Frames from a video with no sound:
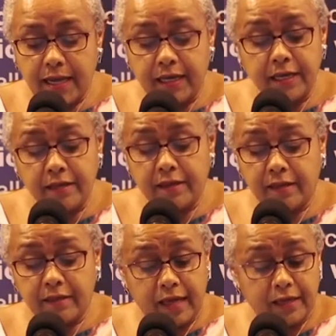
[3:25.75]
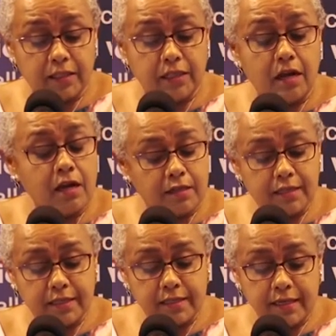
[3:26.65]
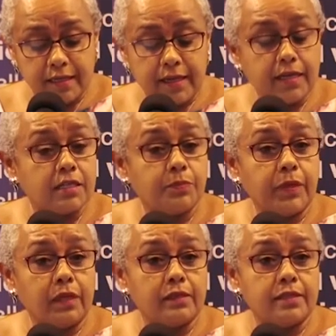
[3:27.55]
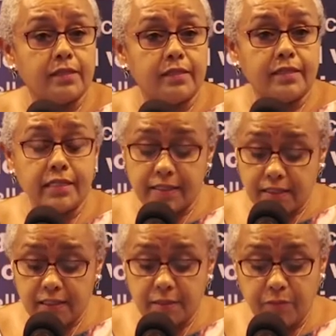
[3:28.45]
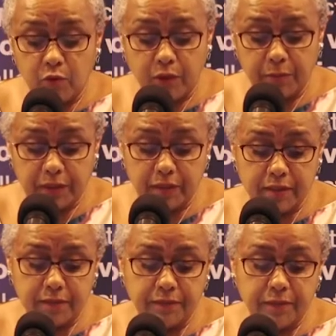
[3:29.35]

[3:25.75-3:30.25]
anything that to us has spelt decent employment.